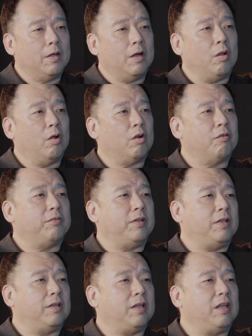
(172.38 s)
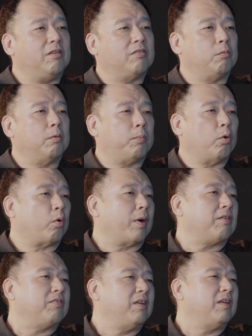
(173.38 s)
a lot of the things that were
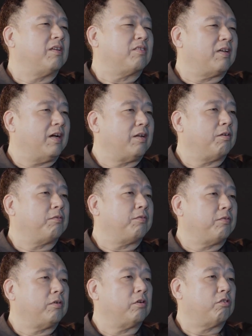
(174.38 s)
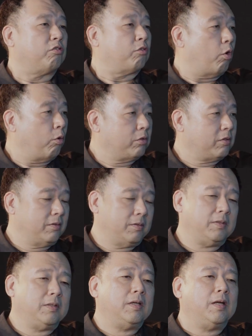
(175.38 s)
progressing has kind of got stalled
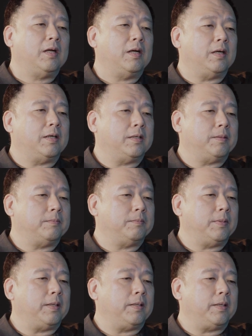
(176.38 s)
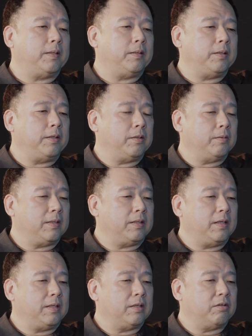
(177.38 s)
um, and and you know I
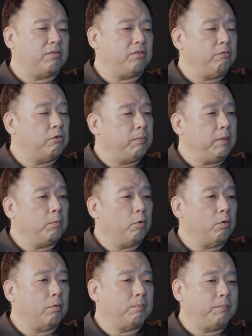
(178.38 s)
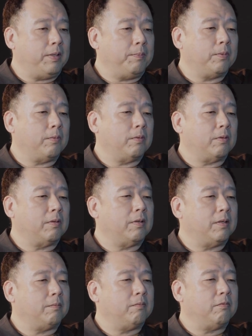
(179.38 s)
think there seems to be more people
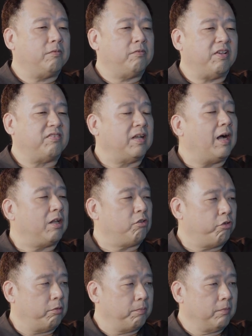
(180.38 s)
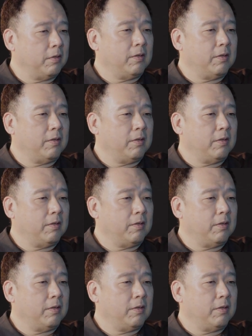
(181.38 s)
um, facing hardship.